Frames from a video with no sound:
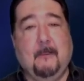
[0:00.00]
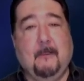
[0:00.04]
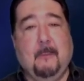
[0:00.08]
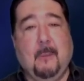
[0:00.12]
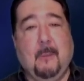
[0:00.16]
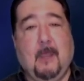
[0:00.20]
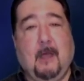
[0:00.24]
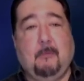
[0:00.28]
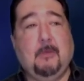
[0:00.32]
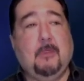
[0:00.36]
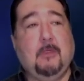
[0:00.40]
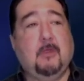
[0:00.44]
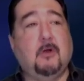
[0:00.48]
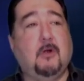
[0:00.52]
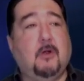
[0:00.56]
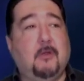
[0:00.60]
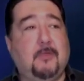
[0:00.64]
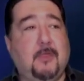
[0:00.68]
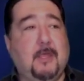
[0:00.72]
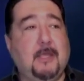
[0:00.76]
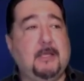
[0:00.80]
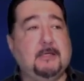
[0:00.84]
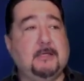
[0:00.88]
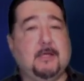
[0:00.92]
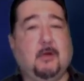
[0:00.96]
I mean, there are
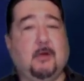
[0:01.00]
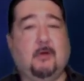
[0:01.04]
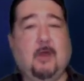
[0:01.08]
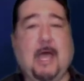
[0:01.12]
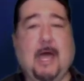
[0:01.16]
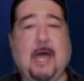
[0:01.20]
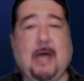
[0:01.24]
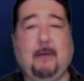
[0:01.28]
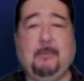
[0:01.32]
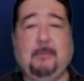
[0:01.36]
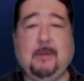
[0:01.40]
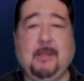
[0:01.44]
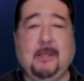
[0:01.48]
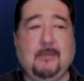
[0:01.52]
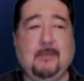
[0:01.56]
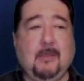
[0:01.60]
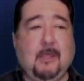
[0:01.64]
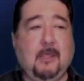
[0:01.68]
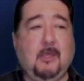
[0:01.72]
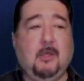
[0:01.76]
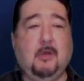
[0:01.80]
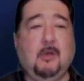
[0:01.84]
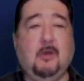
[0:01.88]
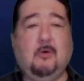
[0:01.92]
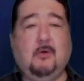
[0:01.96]
things that are happening that
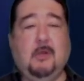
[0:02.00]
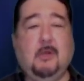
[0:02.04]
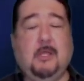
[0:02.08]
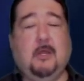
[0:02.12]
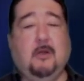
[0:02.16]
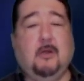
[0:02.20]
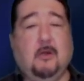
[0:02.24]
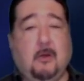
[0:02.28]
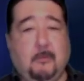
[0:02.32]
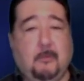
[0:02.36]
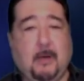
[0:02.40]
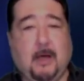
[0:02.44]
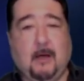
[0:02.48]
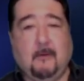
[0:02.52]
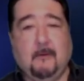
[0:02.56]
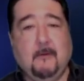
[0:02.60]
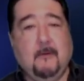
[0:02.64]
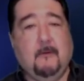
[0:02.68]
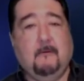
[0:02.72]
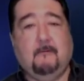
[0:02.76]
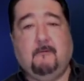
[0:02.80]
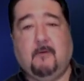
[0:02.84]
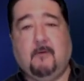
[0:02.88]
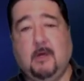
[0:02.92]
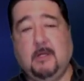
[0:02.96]
you don't hear about.
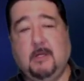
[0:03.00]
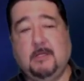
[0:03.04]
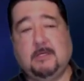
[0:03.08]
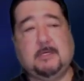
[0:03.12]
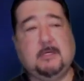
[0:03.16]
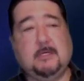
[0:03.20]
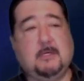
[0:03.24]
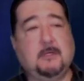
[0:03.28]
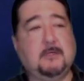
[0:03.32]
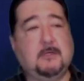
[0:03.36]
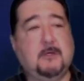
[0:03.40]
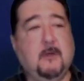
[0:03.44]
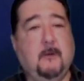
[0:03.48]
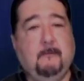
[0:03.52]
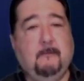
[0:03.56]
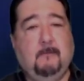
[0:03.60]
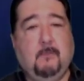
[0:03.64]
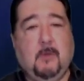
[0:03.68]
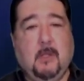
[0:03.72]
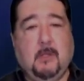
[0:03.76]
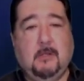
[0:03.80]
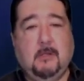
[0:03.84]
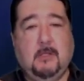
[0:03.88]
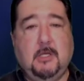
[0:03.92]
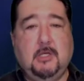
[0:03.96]
For instance,
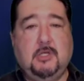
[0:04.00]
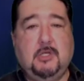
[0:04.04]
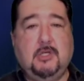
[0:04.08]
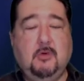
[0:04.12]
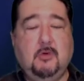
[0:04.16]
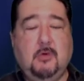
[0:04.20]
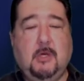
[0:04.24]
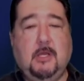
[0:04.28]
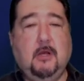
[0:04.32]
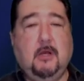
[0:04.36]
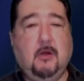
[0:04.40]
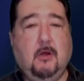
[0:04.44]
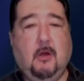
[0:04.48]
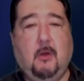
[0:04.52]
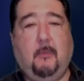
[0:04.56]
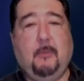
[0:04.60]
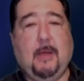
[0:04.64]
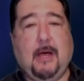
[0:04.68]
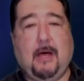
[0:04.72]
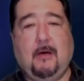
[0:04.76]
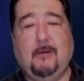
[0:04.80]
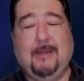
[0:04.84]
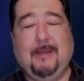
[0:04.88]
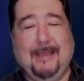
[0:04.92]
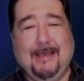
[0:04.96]
did you hear
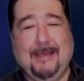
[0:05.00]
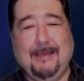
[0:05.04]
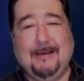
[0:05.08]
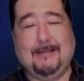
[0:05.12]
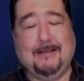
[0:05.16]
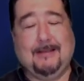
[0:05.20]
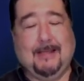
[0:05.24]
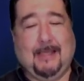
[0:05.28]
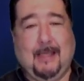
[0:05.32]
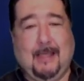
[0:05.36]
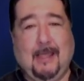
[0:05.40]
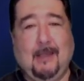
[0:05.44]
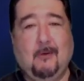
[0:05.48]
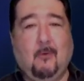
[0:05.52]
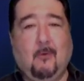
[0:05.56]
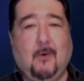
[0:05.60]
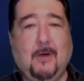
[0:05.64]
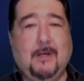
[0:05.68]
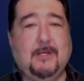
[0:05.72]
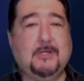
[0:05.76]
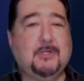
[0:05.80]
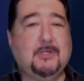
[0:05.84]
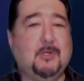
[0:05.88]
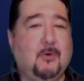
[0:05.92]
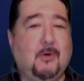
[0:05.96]
about Italy and
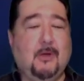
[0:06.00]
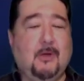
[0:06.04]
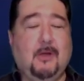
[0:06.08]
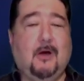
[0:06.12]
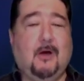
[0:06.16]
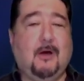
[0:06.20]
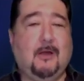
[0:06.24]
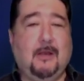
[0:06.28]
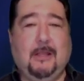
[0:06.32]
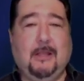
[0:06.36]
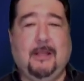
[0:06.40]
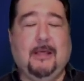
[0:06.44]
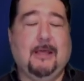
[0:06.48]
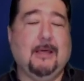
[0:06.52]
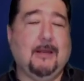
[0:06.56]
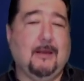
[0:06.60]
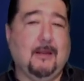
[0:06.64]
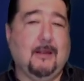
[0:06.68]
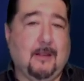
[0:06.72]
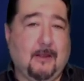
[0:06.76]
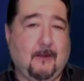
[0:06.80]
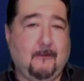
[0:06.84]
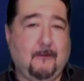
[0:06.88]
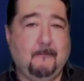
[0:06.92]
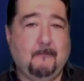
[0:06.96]
what is going on in
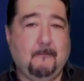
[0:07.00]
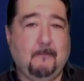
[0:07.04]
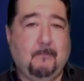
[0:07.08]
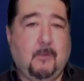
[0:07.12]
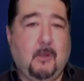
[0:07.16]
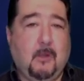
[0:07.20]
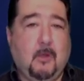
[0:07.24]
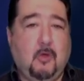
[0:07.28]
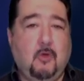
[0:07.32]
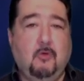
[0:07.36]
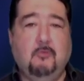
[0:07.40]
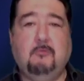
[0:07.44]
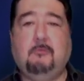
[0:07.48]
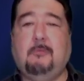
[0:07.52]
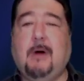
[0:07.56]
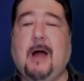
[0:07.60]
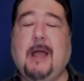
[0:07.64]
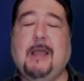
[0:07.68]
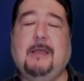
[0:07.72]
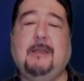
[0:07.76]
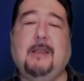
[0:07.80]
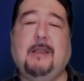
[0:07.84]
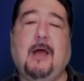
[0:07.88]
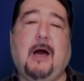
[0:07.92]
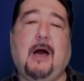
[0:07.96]
Italy? You
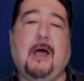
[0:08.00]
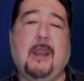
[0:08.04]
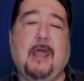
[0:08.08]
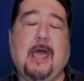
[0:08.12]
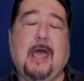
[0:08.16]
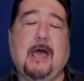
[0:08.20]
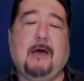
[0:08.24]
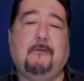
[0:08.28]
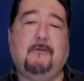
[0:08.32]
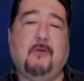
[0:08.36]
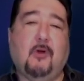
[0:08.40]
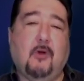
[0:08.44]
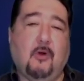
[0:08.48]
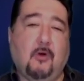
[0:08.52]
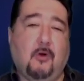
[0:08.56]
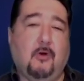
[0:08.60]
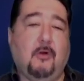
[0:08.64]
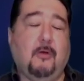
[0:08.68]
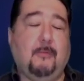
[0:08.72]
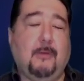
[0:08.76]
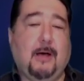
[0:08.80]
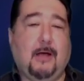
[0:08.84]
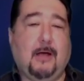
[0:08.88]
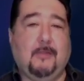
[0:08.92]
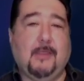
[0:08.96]
might not have heard
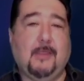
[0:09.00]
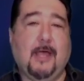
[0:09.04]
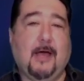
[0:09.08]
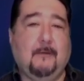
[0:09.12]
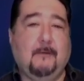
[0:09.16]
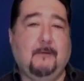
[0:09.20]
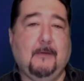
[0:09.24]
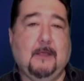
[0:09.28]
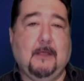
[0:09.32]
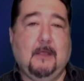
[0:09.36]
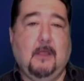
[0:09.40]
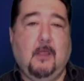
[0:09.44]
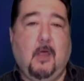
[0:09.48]
about that.